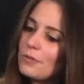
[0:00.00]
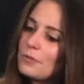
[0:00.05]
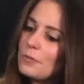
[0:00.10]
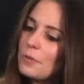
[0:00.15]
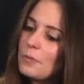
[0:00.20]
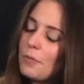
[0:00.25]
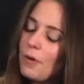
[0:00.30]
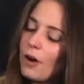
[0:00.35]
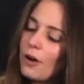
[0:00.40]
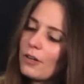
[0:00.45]

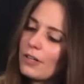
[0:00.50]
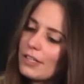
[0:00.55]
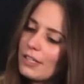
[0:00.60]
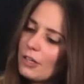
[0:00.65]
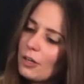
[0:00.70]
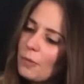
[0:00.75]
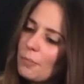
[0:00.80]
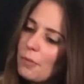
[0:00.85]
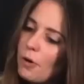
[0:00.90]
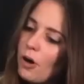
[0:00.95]
penultimate part
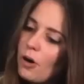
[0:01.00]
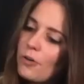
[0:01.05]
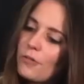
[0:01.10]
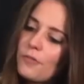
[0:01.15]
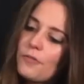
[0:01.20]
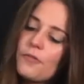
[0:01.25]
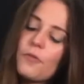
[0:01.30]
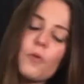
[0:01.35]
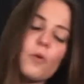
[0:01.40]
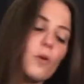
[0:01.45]
here,
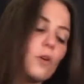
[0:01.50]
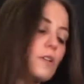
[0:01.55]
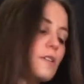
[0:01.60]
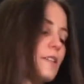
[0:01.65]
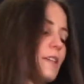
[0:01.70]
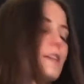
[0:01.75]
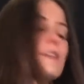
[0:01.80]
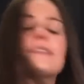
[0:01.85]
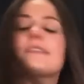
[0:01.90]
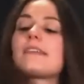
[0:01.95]
part four
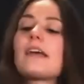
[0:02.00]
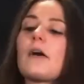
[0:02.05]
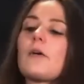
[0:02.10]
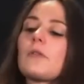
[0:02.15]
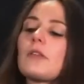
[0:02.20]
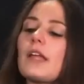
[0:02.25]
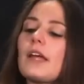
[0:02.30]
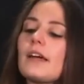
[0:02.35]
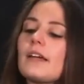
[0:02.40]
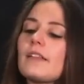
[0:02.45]
is gonna
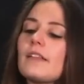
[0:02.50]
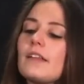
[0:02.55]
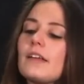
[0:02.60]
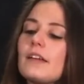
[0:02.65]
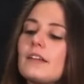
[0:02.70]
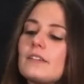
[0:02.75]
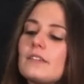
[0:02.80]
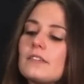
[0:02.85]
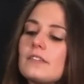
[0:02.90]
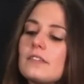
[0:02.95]
sound like
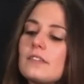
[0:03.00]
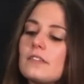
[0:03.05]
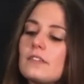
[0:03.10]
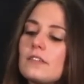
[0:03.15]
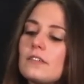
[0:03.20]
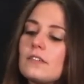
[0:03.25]
this.